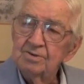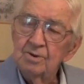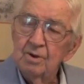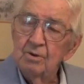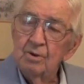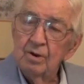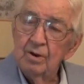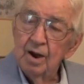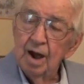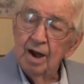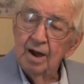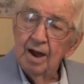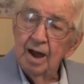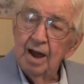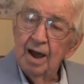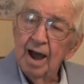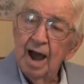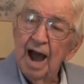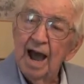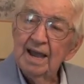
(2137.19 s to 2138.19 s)
So
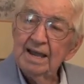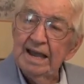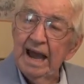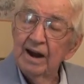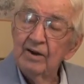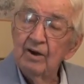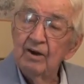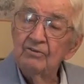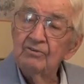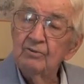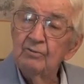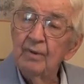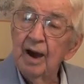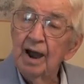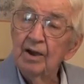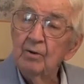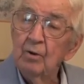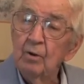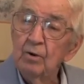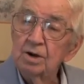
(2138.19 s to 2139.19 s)
I got off
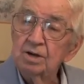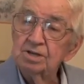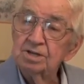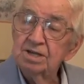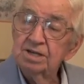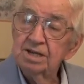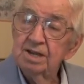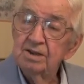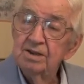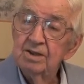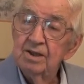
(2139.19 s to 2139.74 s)
my horse